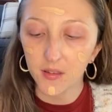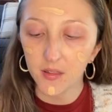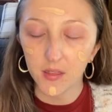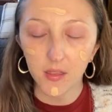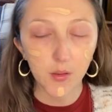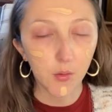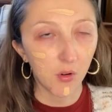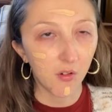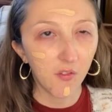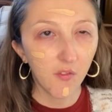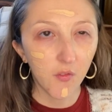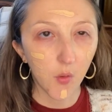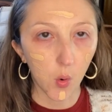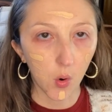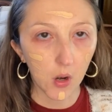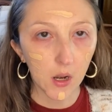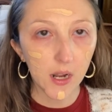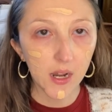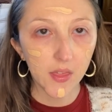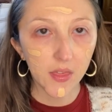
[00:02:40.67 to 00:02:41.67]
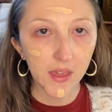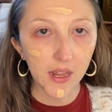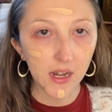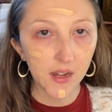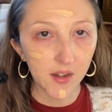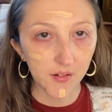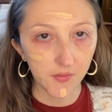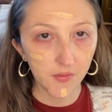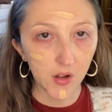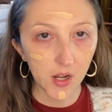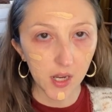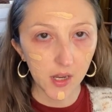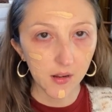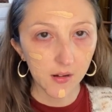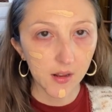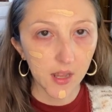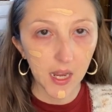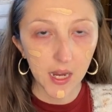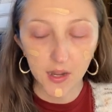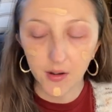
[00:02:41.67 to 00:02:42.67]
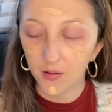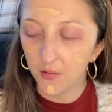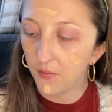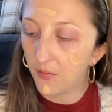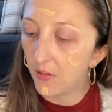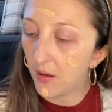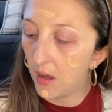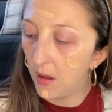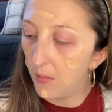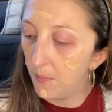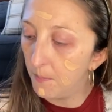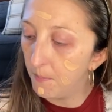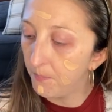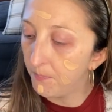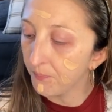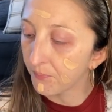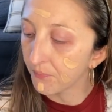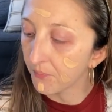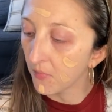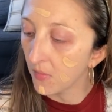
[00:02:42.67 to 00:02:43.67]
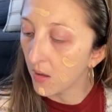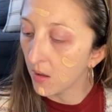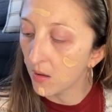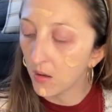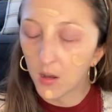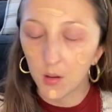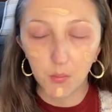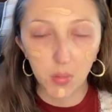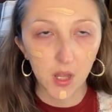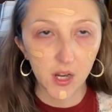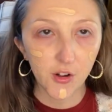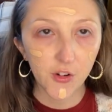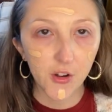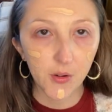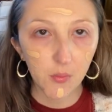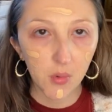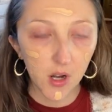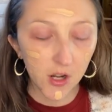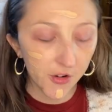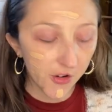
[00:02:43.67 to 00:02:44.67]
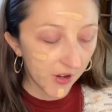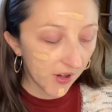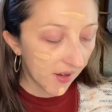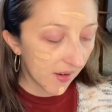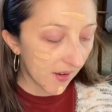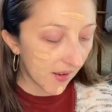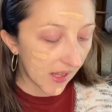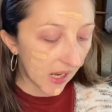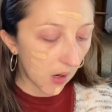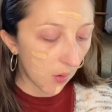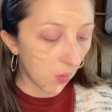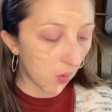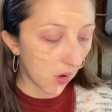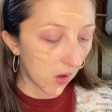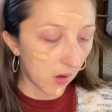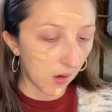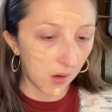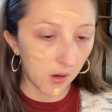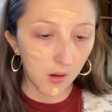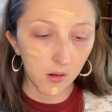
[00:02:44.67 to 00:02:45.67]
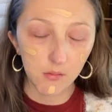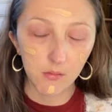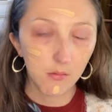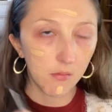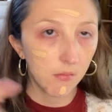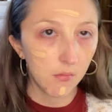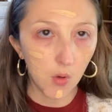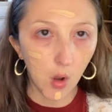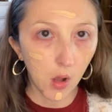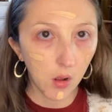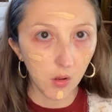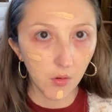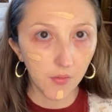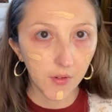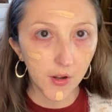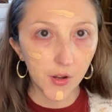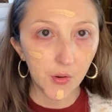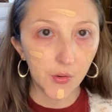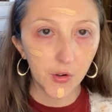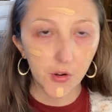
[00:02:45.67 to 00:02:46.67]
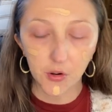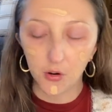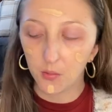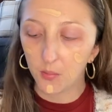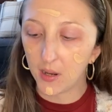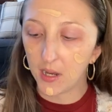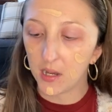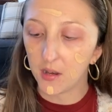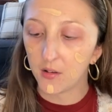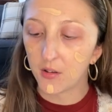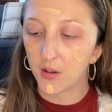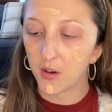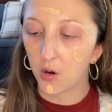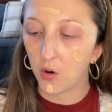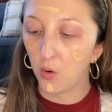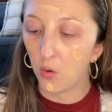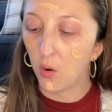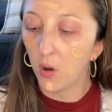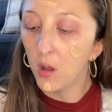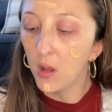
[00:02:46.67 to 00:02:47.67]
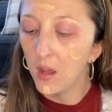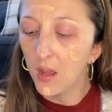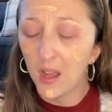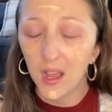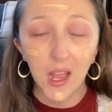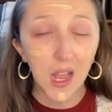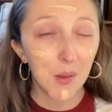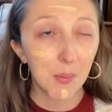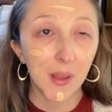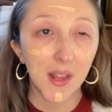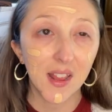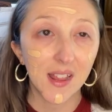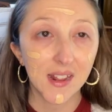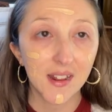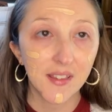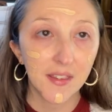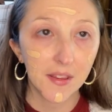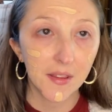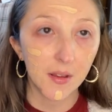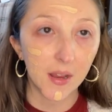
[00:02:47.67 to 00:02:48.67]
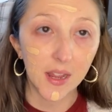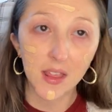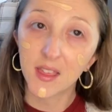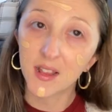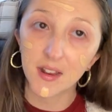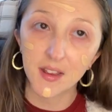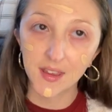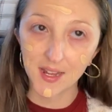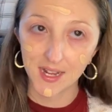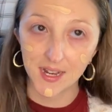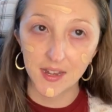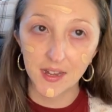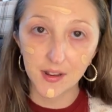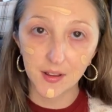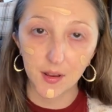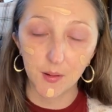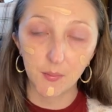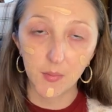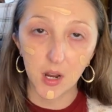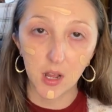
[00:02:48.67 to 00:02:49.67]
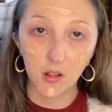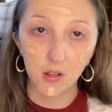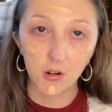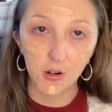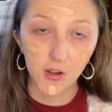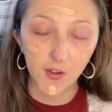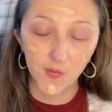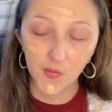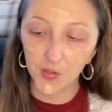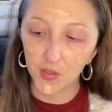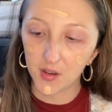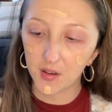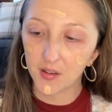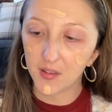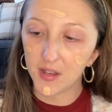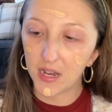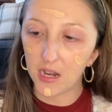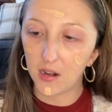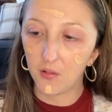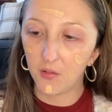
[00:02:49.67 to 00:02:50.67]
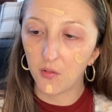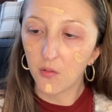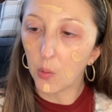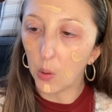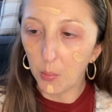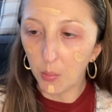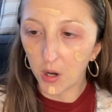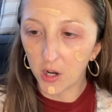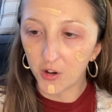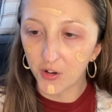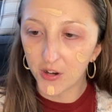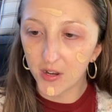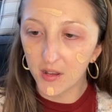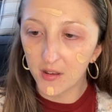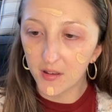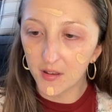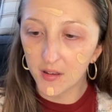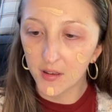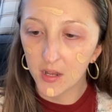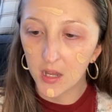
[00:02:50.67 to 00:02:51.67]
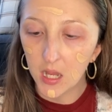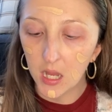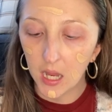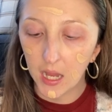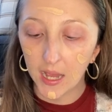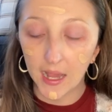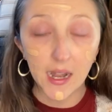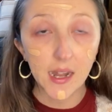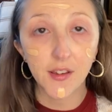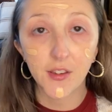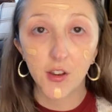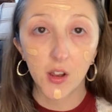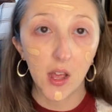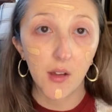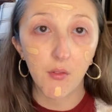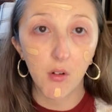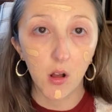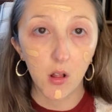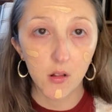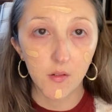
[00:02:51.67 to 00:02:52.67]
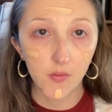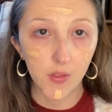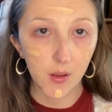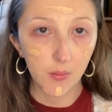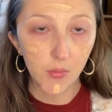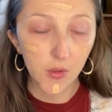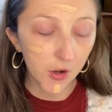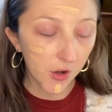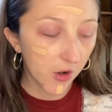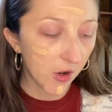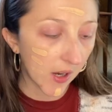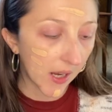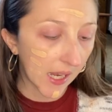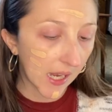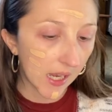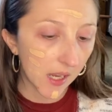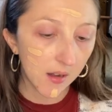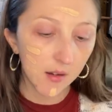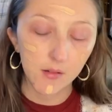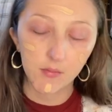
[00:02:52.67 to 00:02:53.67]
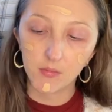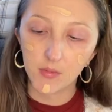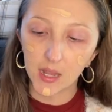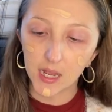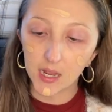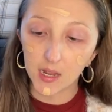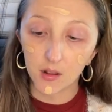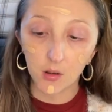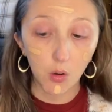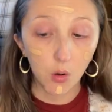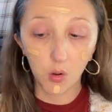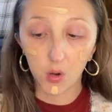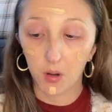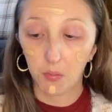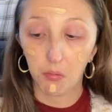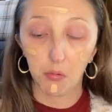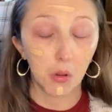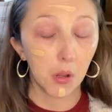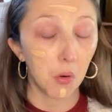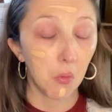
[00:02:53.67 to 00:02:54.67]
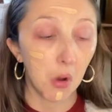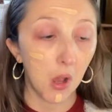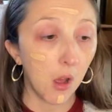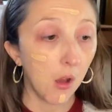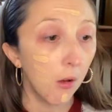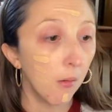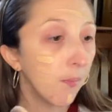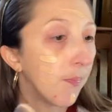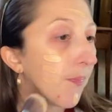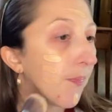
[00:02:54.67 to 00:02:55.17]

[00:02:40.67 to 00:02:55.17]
There were 4, I think, different kind of complexion brushes that were all over YouTube, and so I paid like, I think $60 some for this set of 4 brushes, and I still have all of them. They're great. They hold up really well.